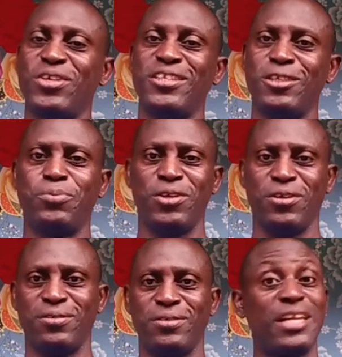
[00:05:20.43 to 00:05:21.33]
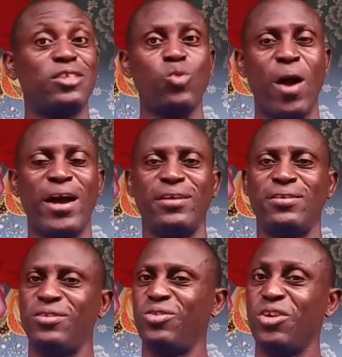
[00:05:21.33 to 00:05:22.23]
during this period. That is why
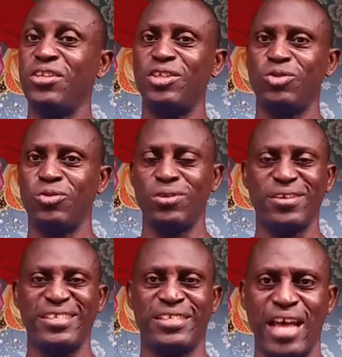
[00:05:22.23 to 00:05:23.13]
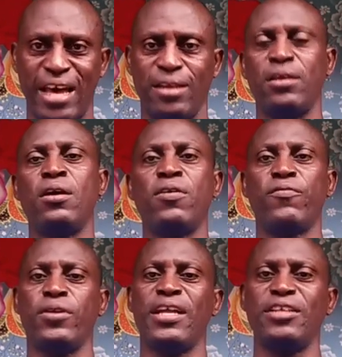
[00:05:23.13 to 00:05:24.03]
you don't need to resign
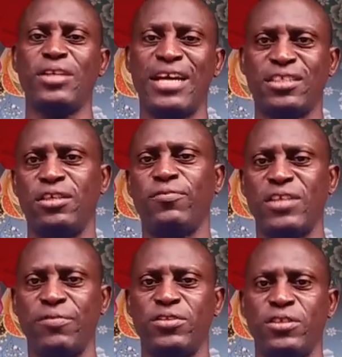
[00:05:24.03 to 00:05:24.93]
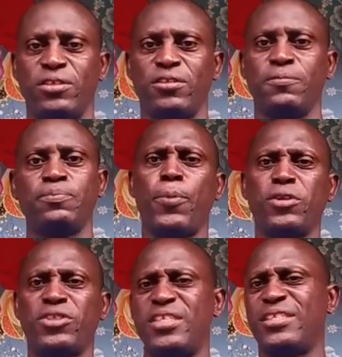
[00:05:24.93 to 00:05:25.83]
from that active services.
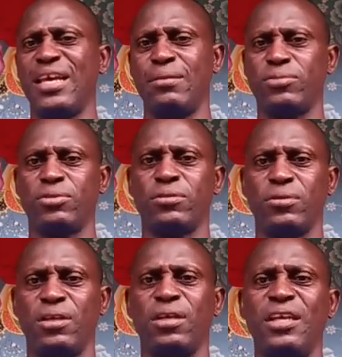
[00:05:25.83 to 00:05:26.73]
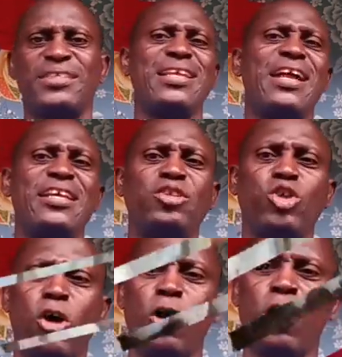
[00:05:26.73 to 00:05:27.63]
Support systems. A salary
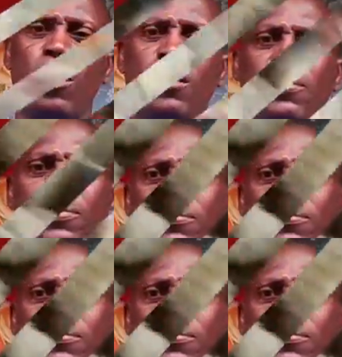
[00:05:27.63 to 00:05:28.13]
job